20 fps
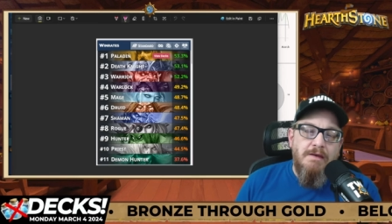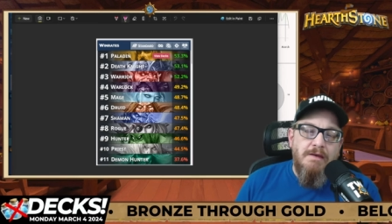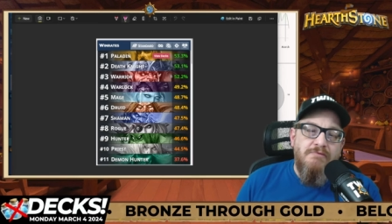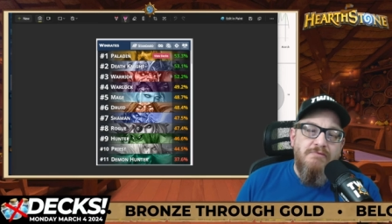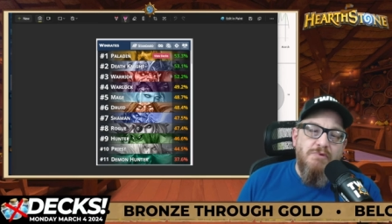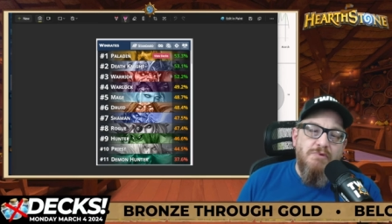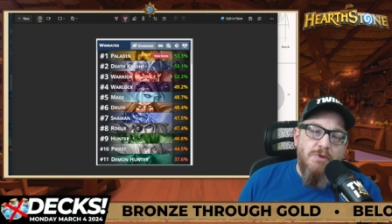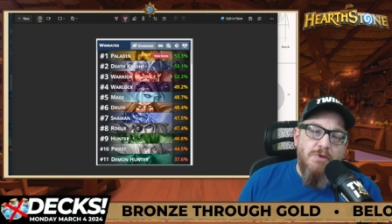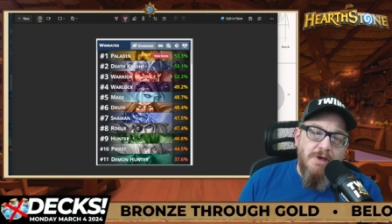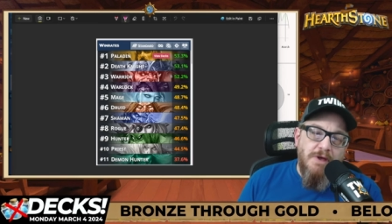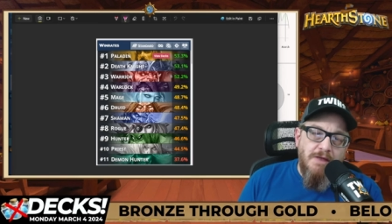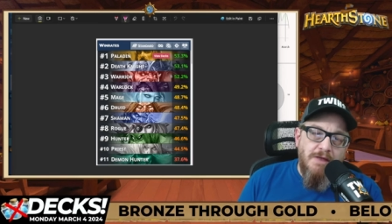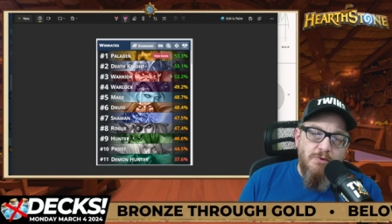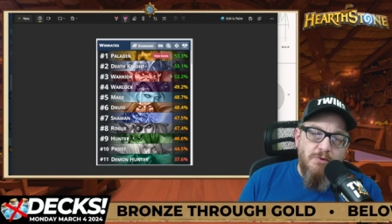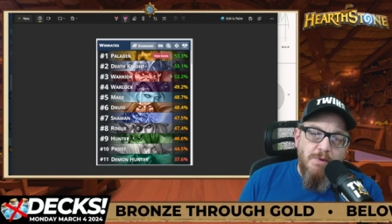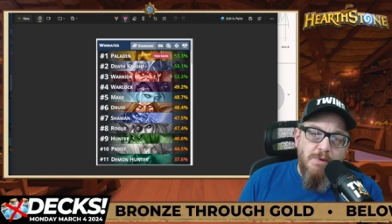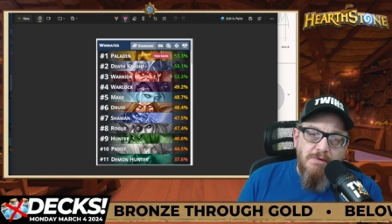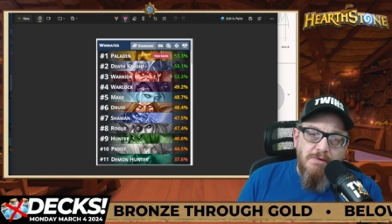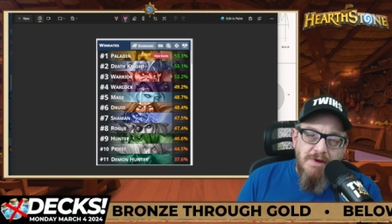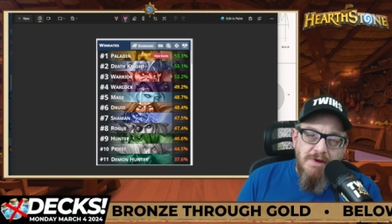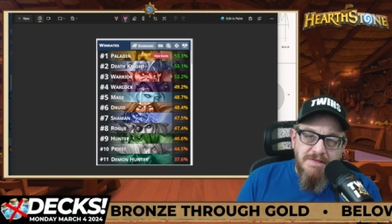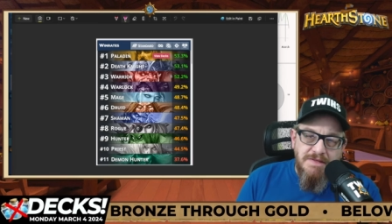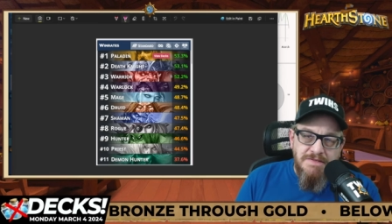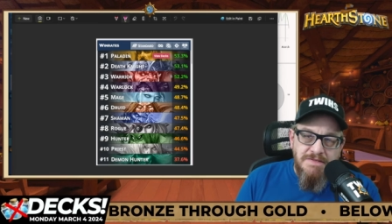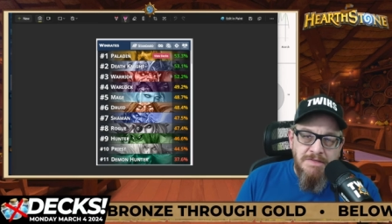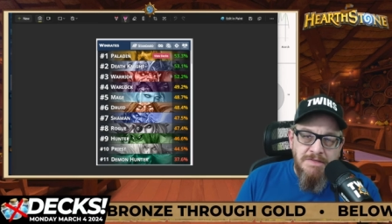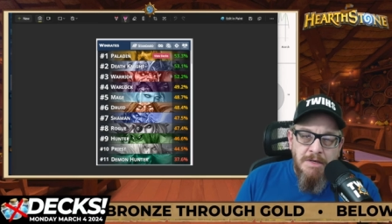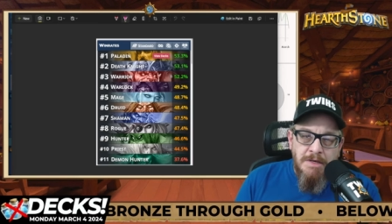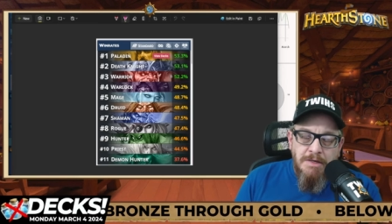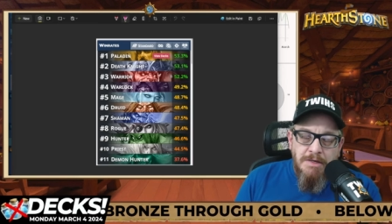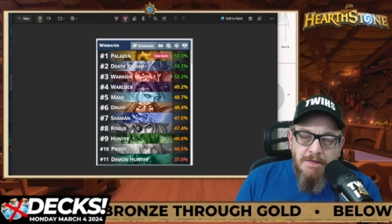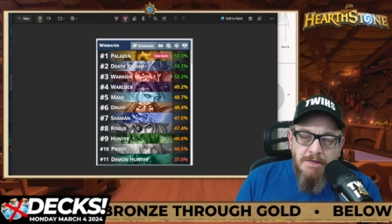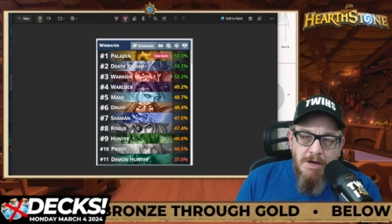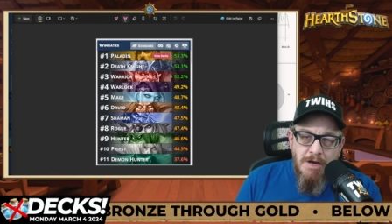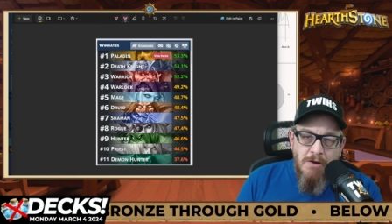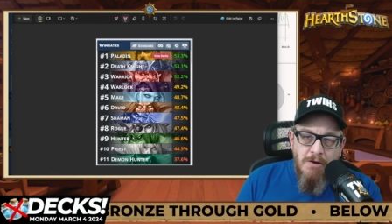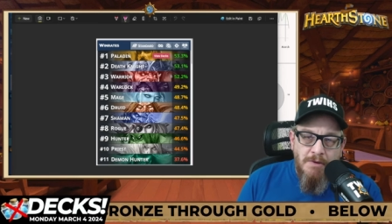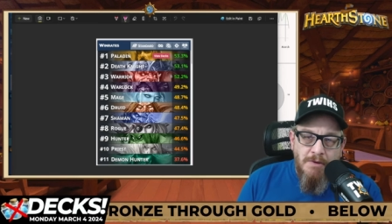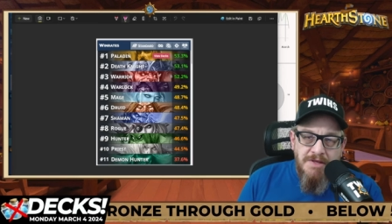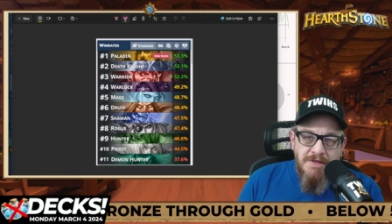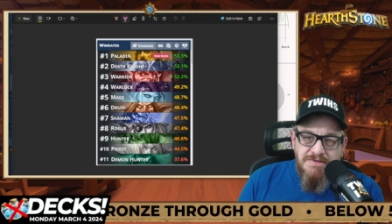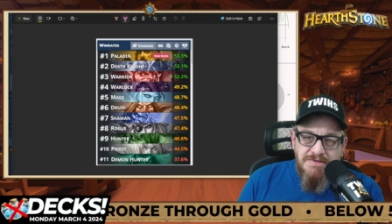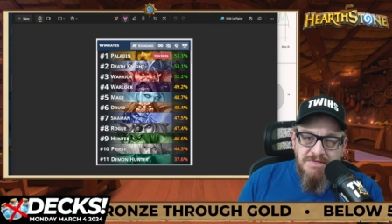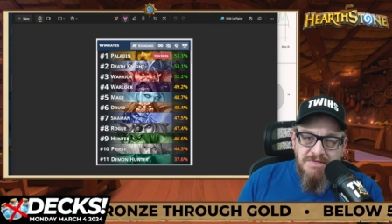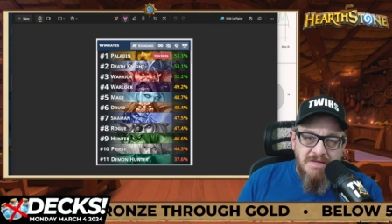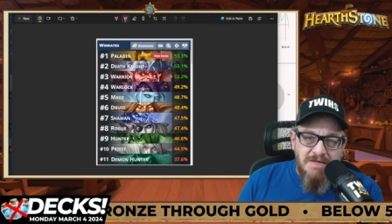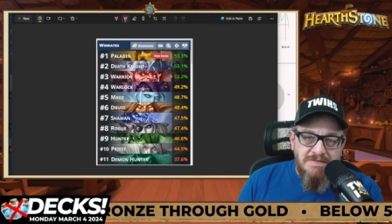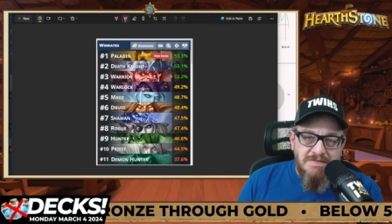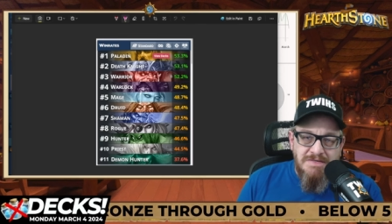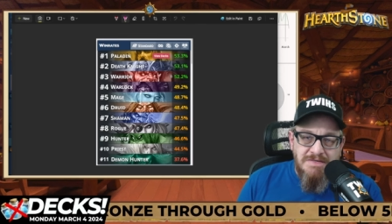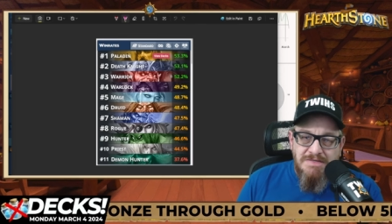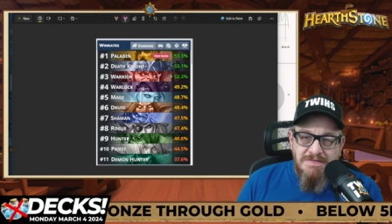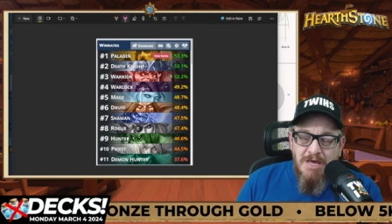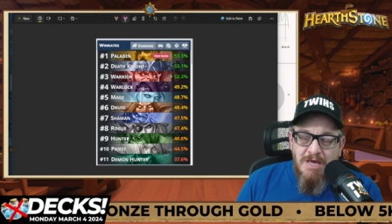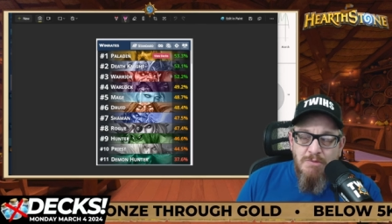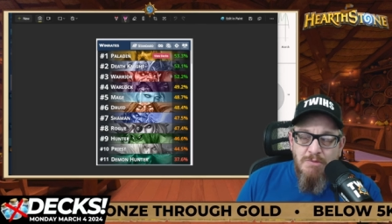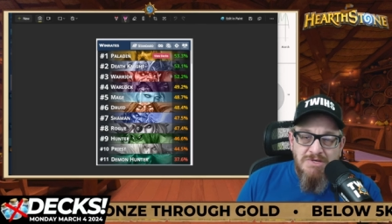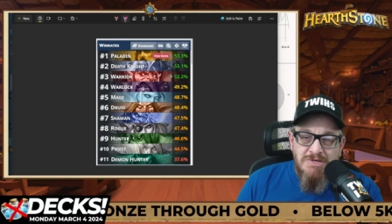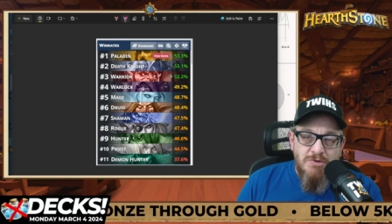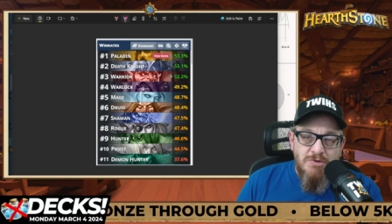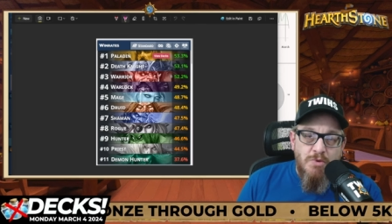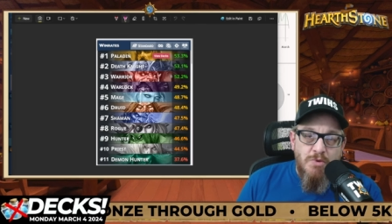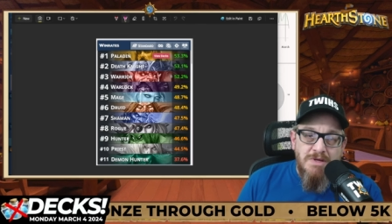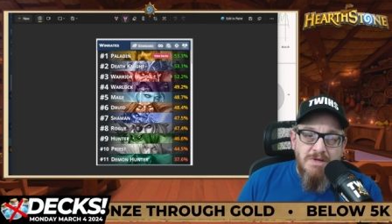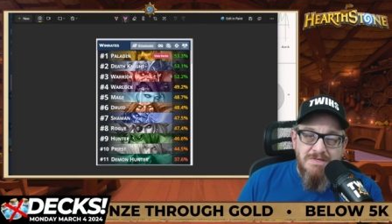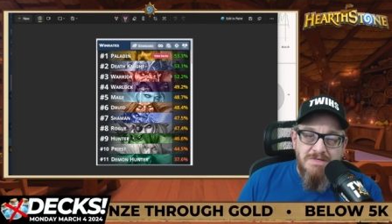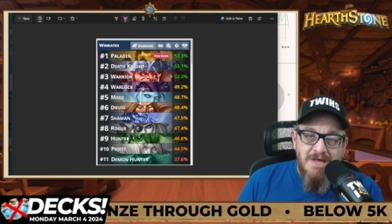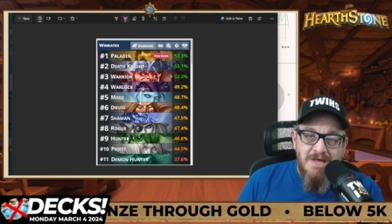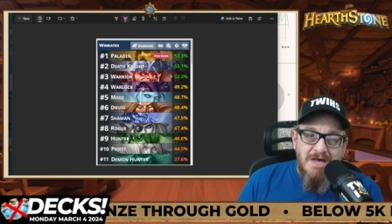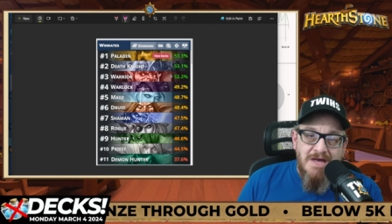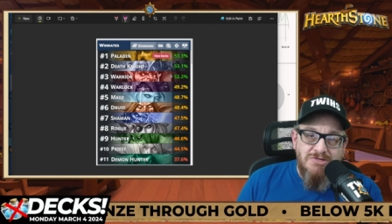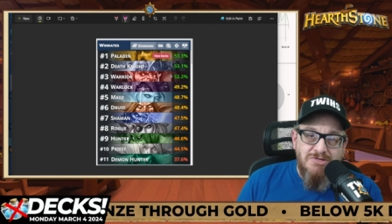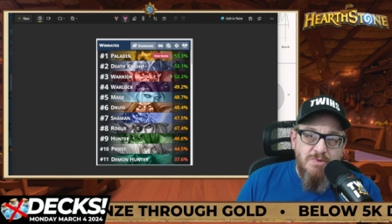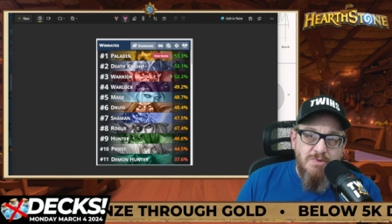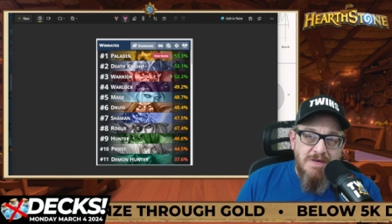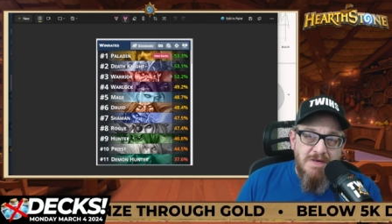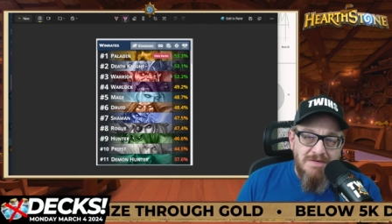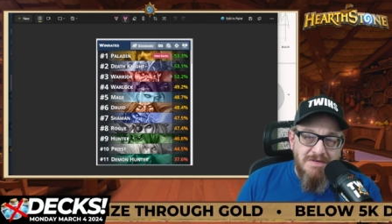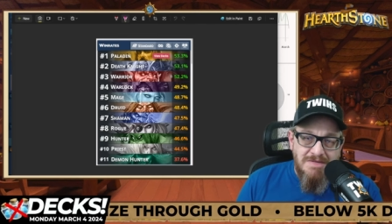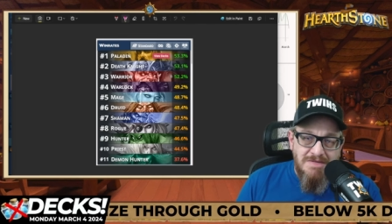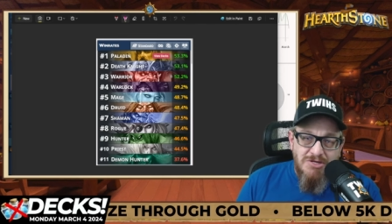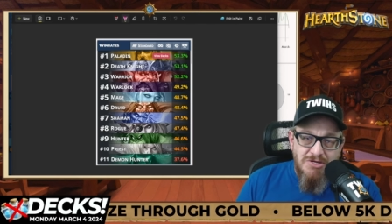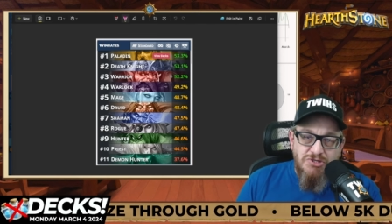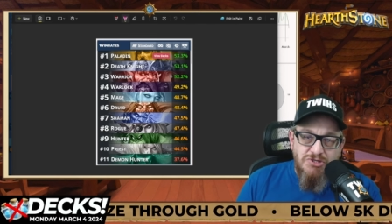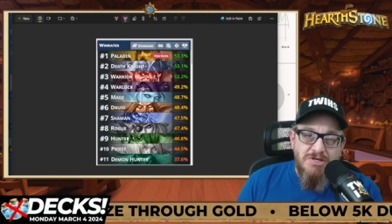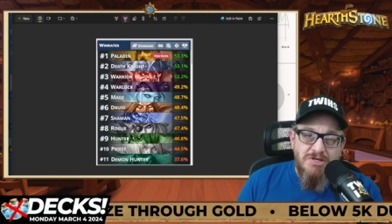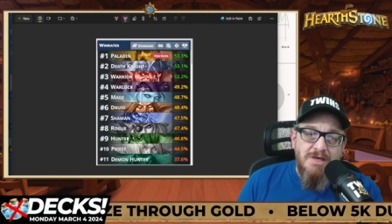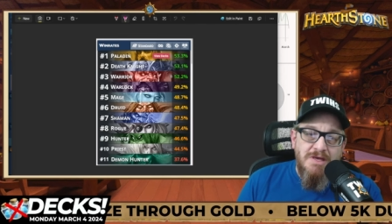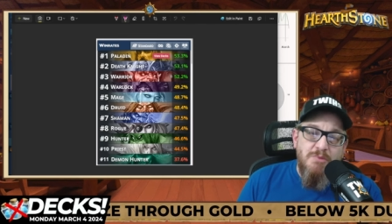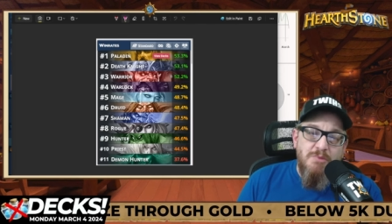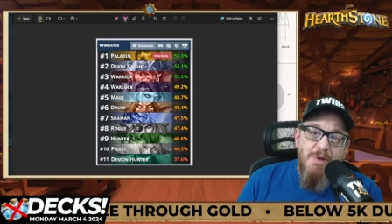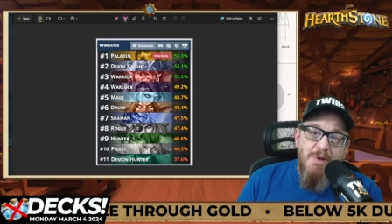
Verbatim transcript: If we're looking at the win rates, you know, it's the same as it was last week, essentially.